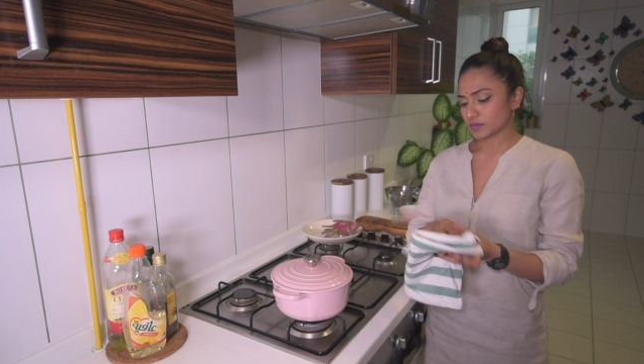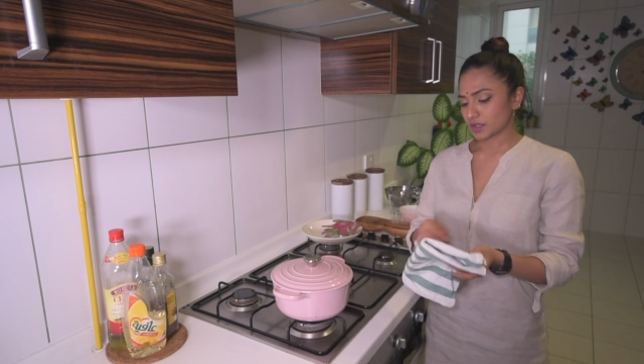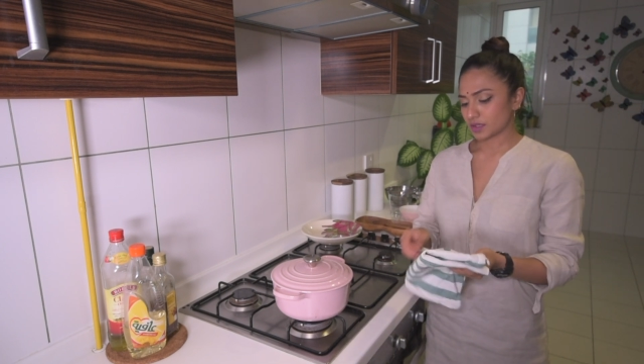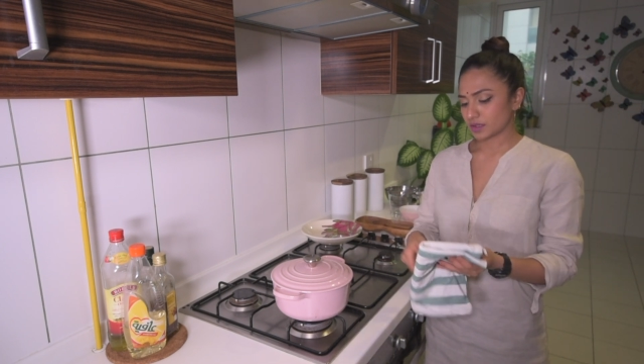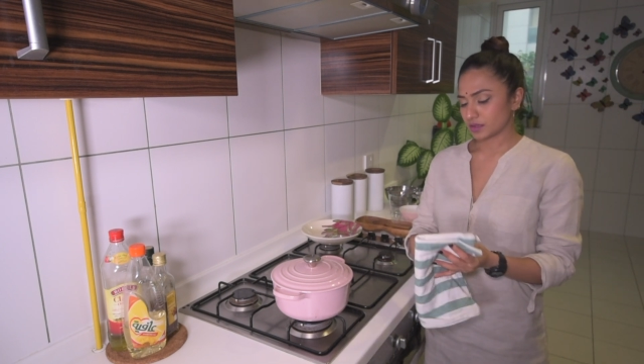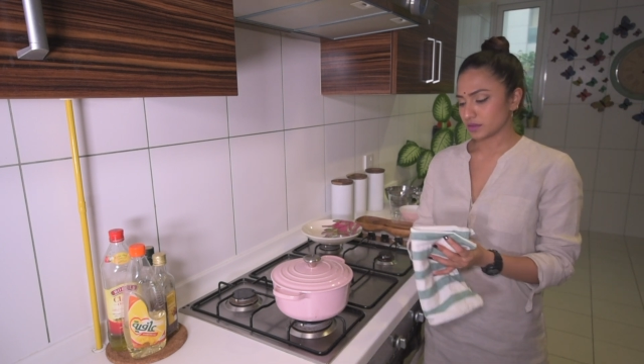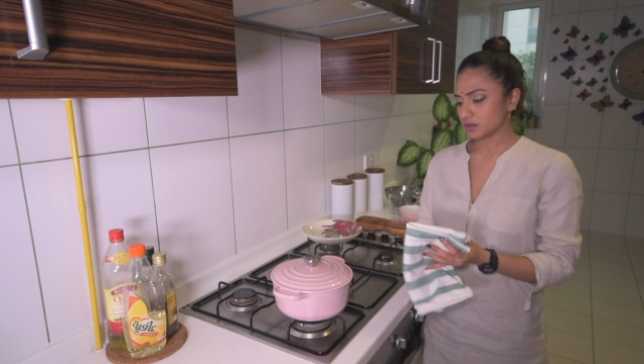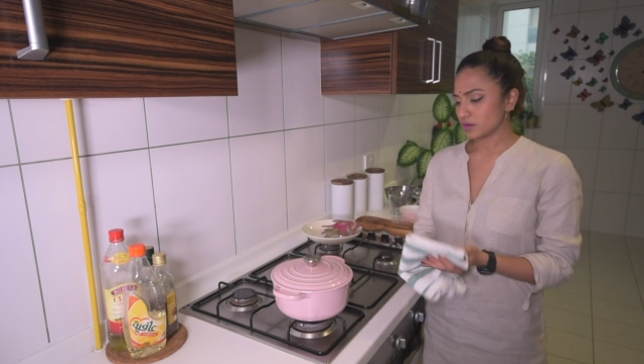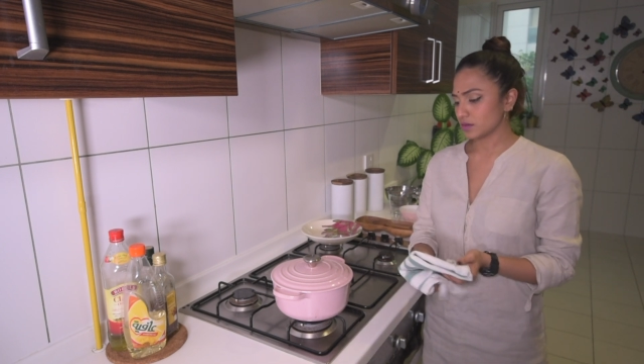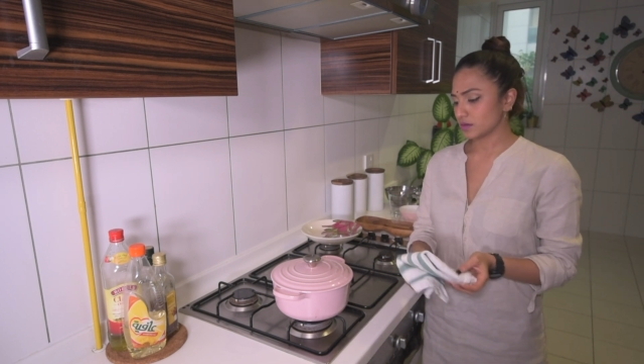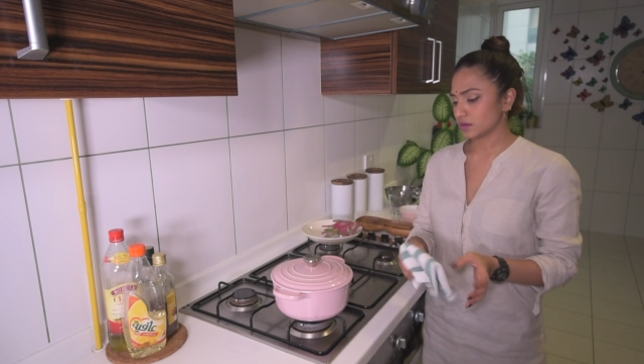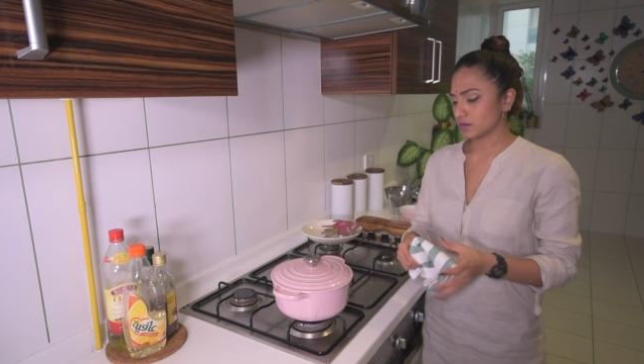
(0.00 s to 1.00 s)
And
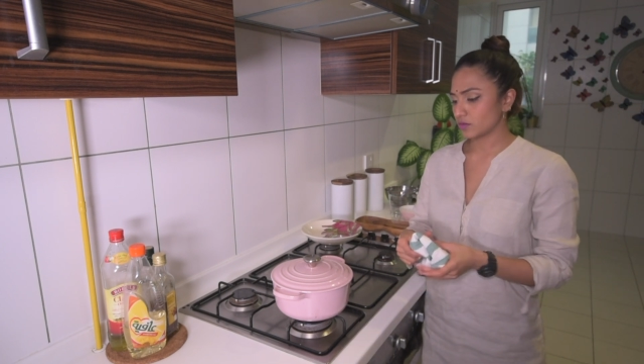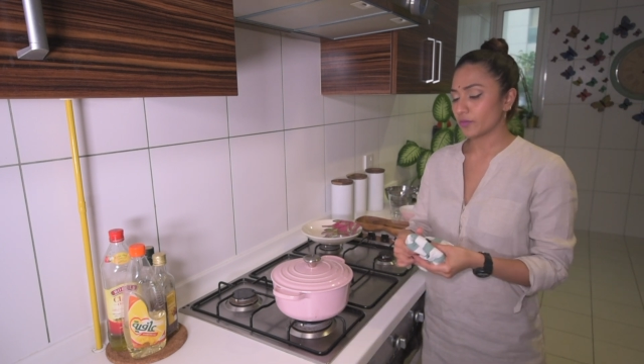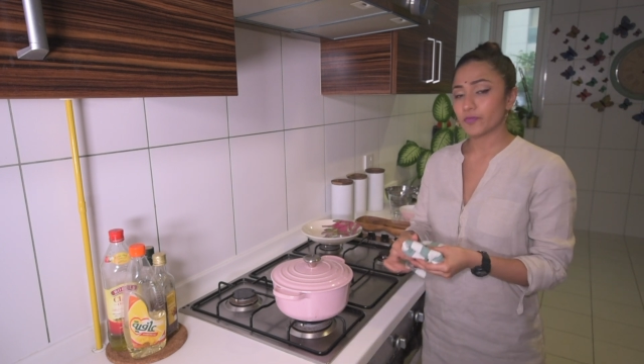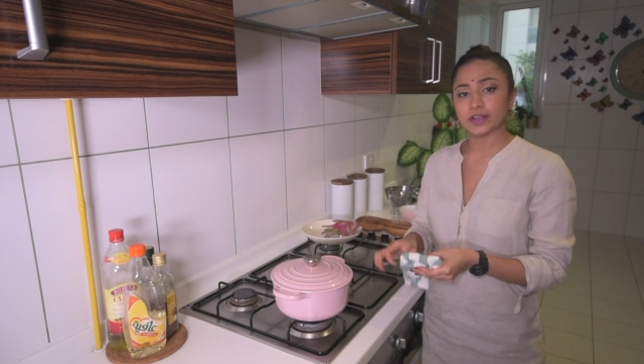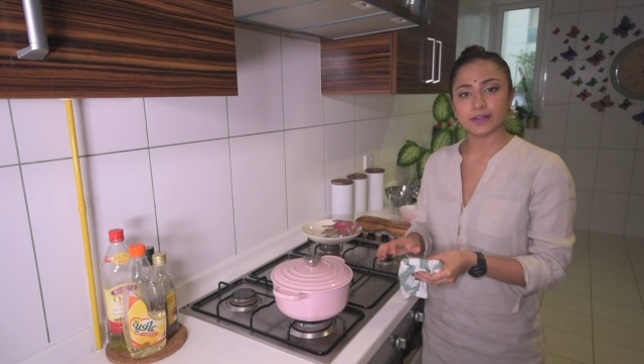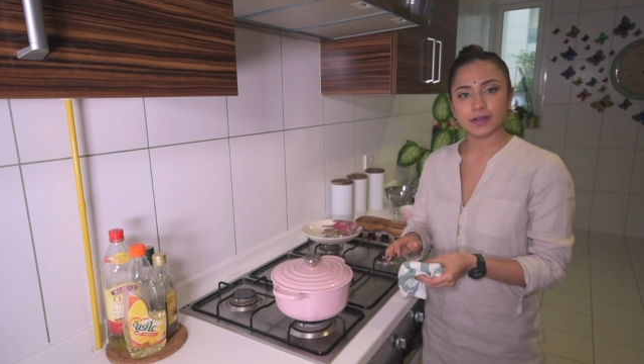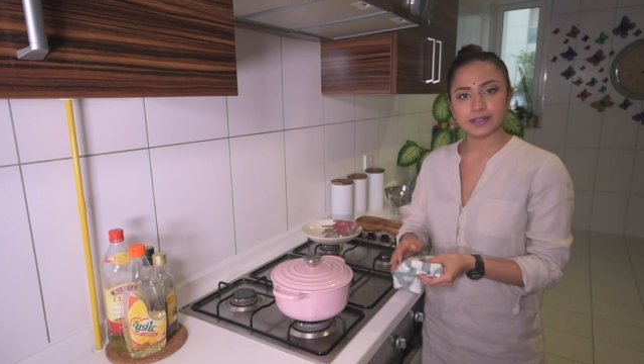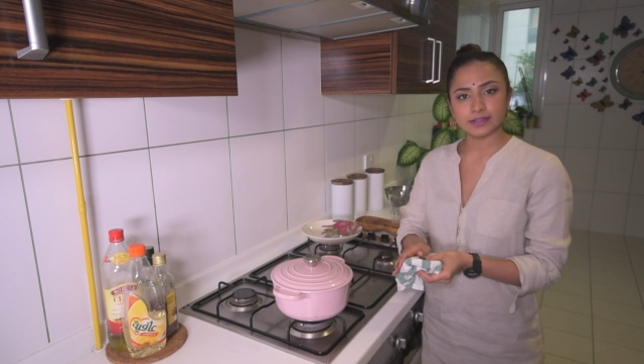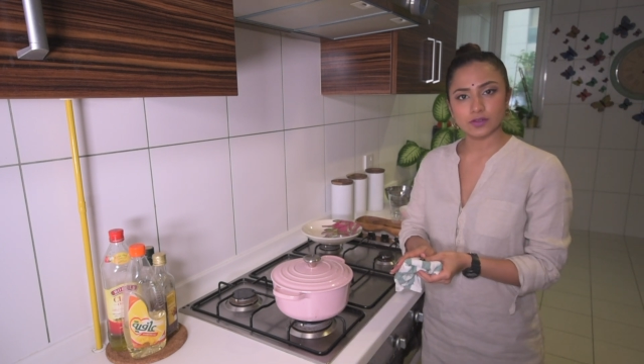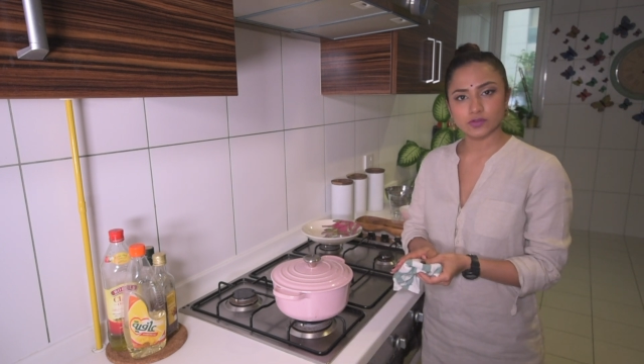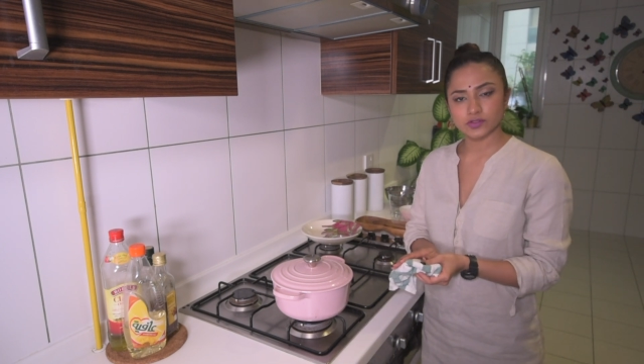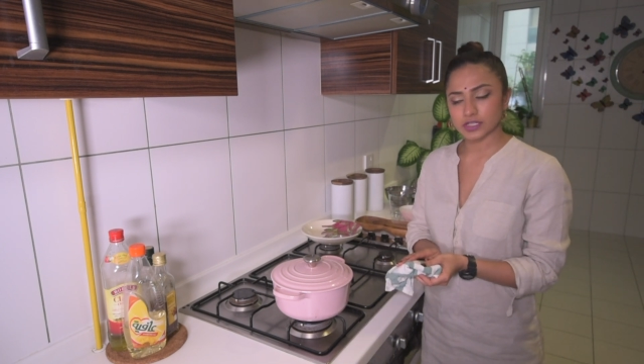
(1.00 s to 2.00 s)
hopefully the
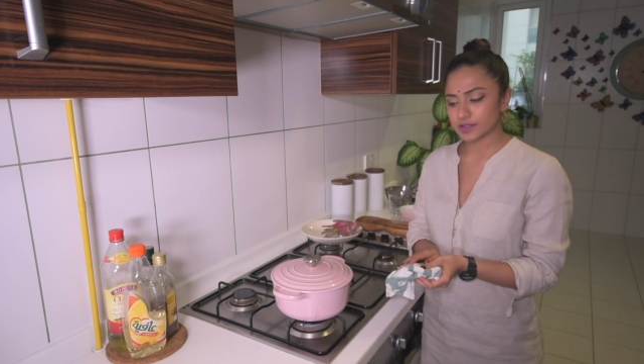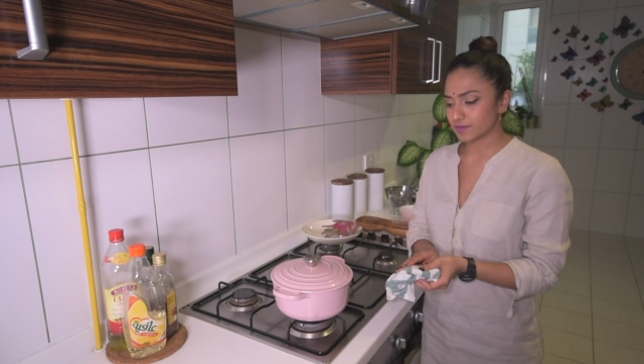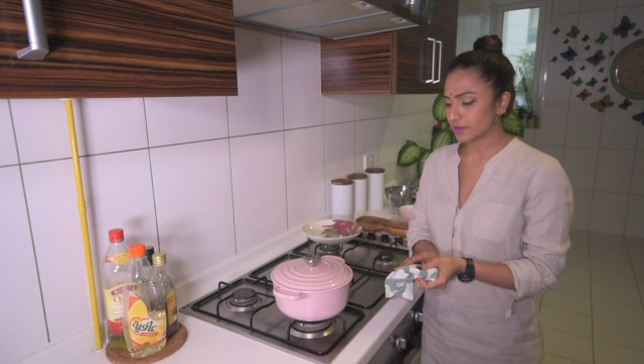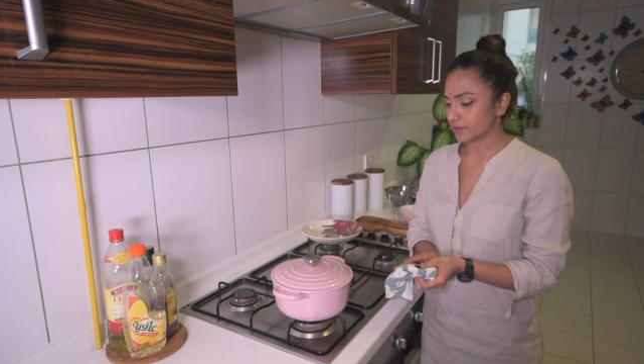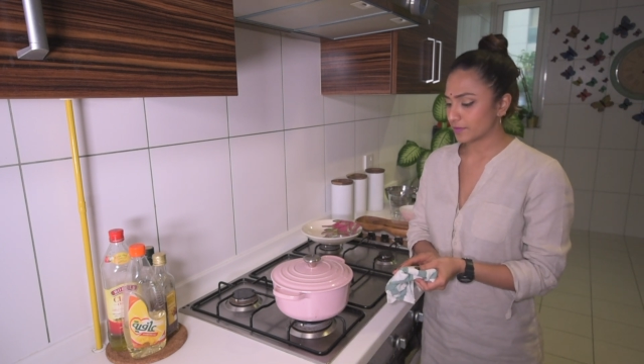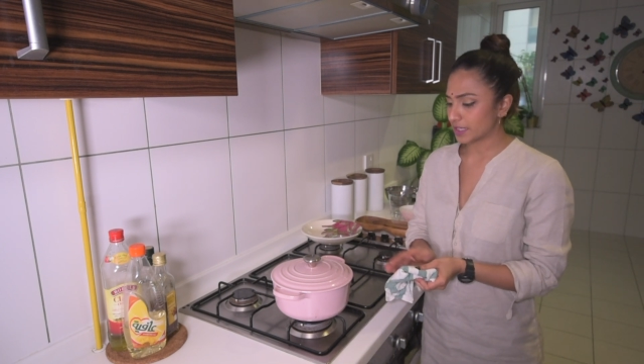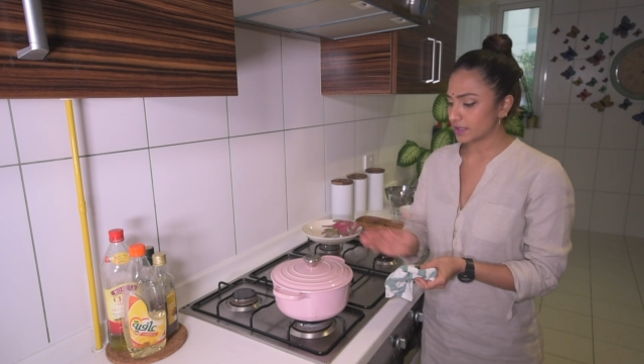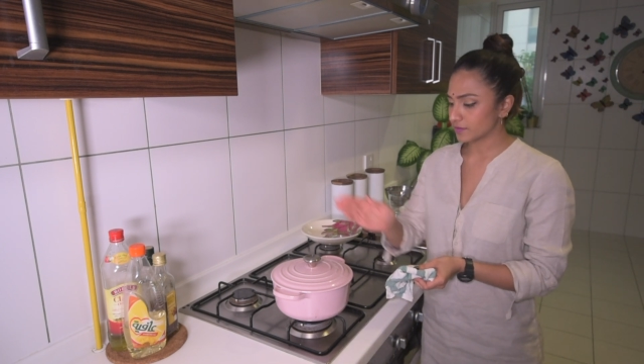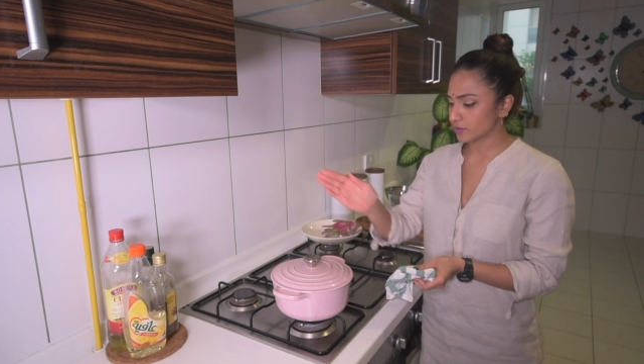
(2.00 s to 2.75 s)
rice looks really fluffy.